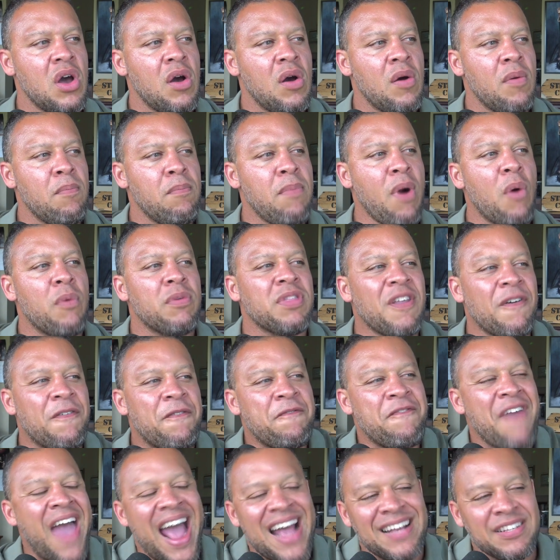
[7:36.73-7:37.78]
But the
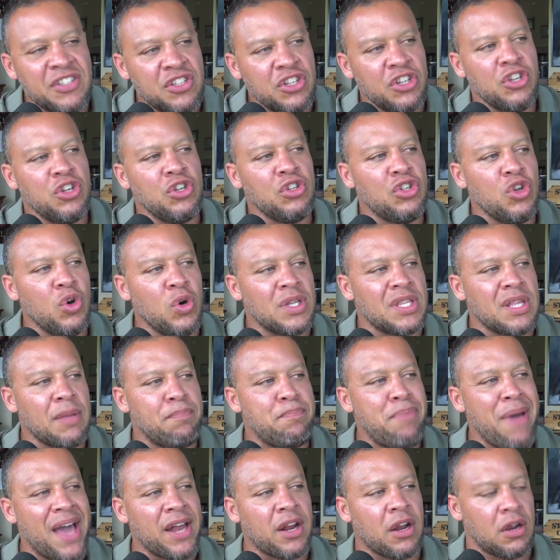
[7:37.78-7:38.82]
faster you do it, the
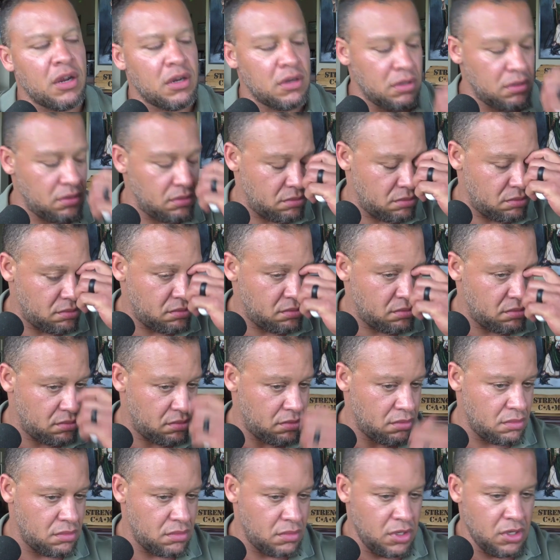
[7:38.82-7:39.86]
better.
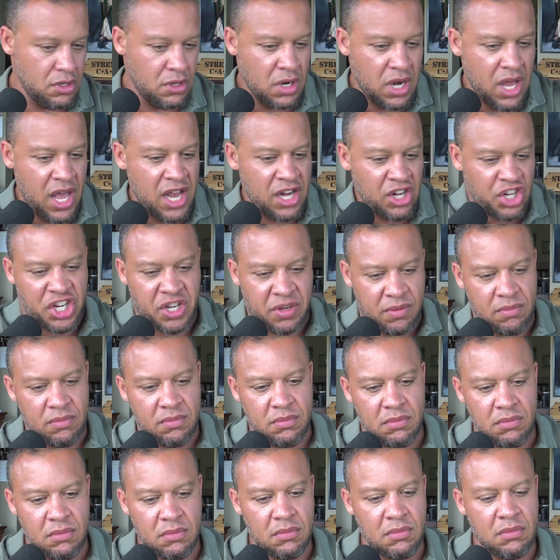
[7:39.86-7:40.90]
You know that? Shh,
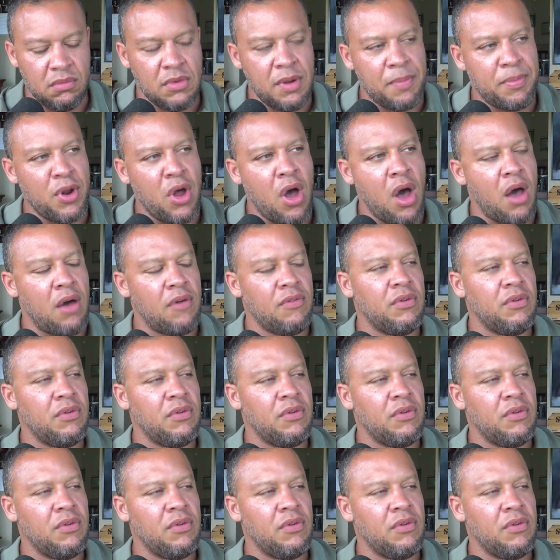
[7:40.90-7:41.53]
rip it off.